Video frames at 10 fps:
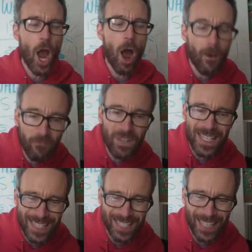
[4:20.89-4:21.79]

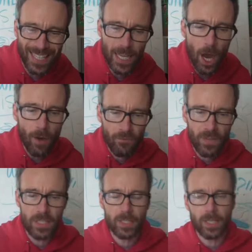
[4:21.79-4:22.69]
Obviously.
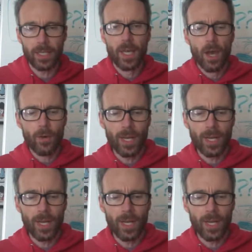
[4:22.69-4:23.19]
Okay,